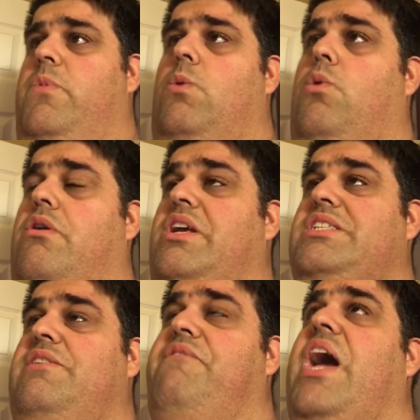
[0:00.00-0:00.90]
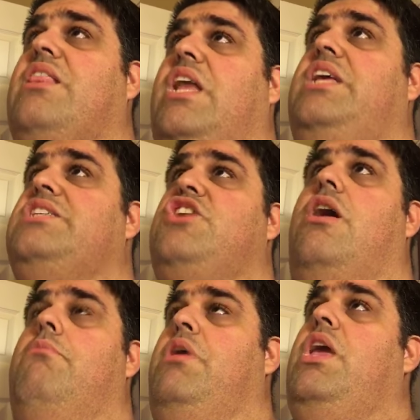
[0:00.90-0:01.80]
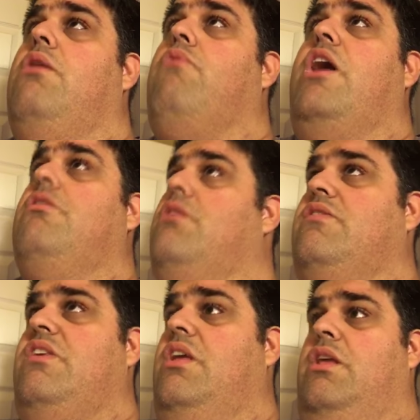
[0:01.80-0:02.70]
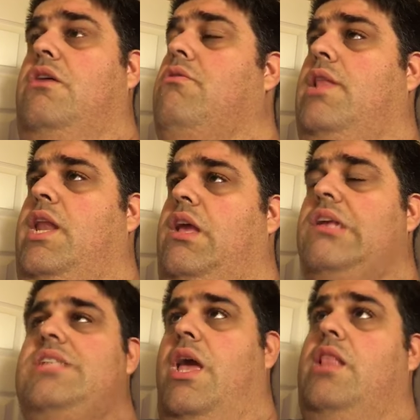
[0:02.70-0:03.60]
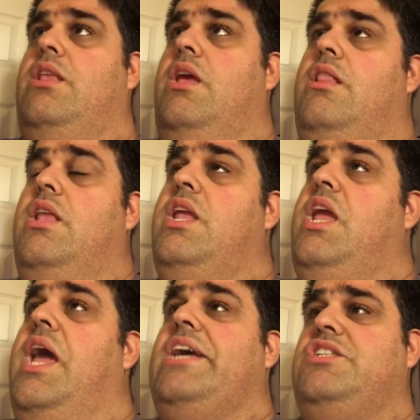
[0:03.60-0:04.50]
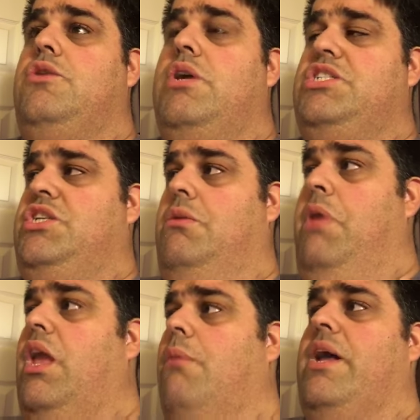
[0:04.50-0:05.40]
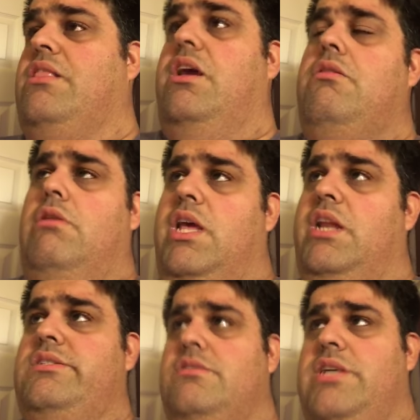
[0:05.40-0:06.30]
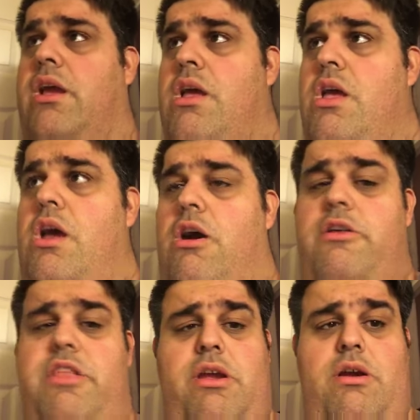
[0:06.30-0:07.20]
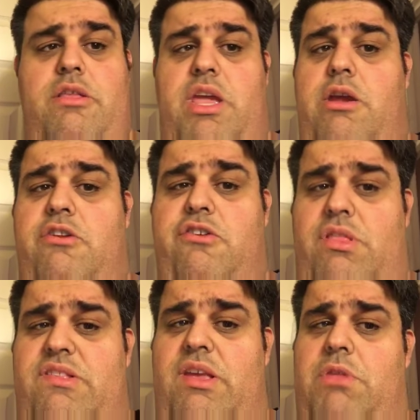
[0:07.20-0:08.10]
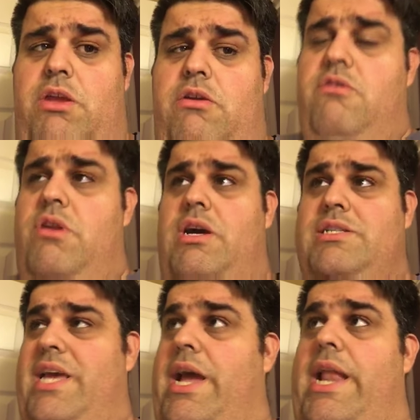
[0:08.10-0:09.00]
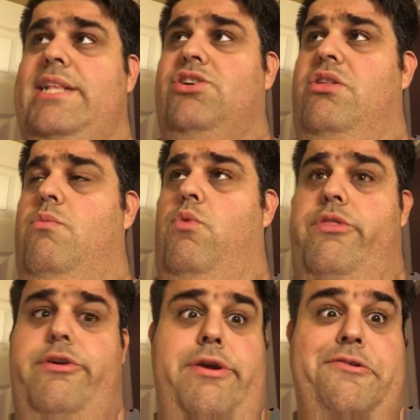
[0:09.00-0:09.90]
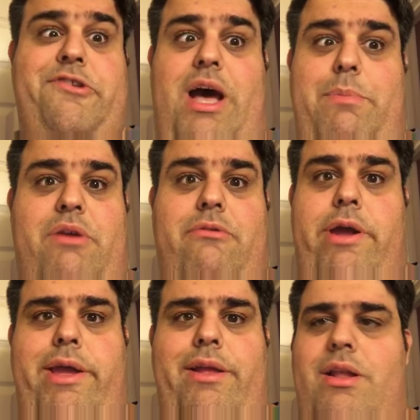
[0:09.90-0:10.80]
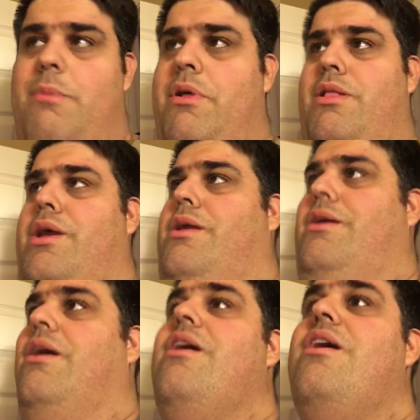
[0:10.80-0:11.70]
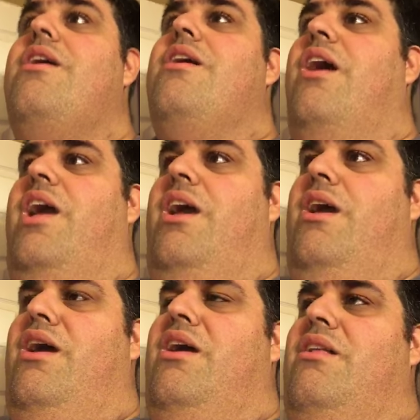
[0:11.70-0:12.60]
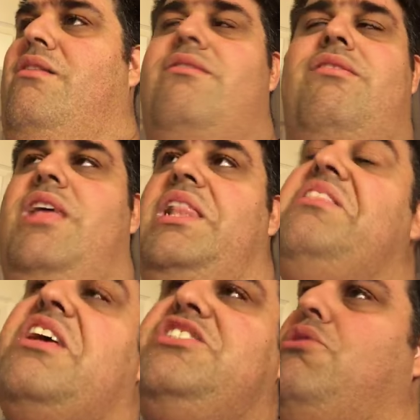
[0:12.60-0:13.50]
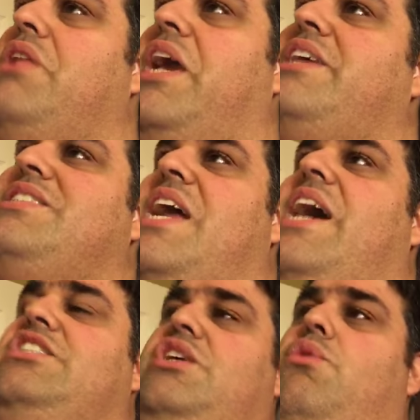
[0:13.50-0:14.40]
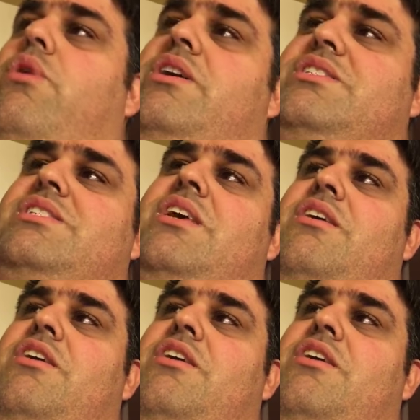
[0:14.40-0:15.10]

or because the fact that he saw me rather than seeing the other ladies, and then he actually questioned me about the other ladies. I was like, are they here doing the same thing you're doing? I was like, and I told him, well, they're here shopping, right? I'm like, and the two ladies that actually was,